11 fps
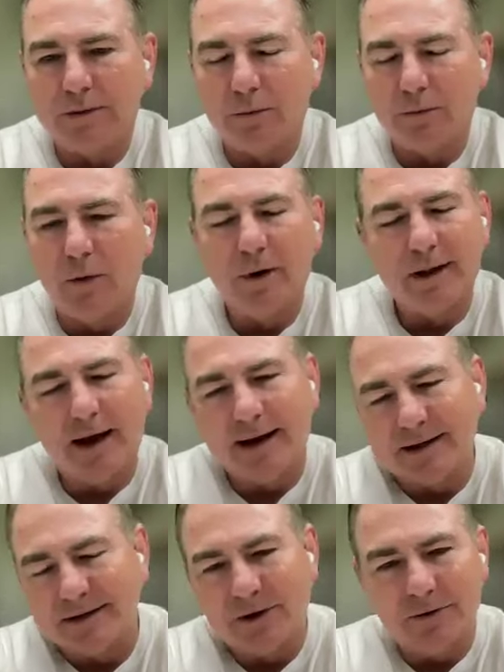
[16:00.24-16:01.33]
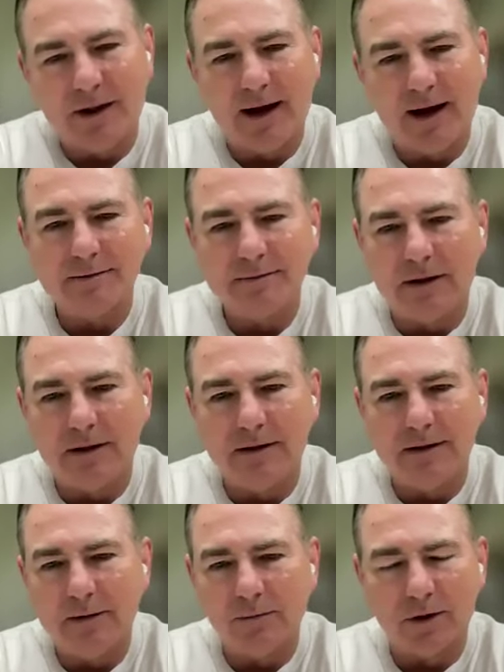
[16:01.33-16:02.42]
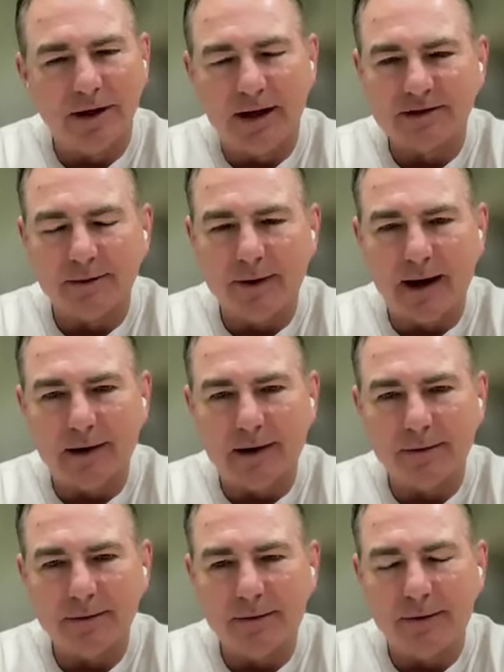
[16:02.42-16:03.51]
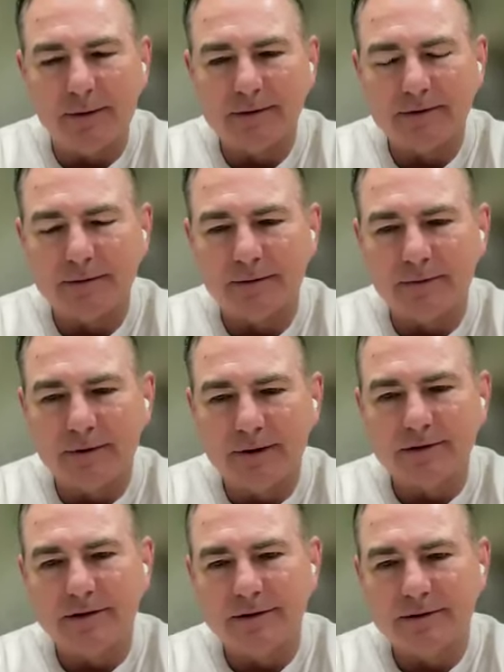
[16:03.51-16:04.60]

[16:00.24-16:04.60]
what what we like and don't like, uh, it really doesn't matter. Uh, so mm-hmm.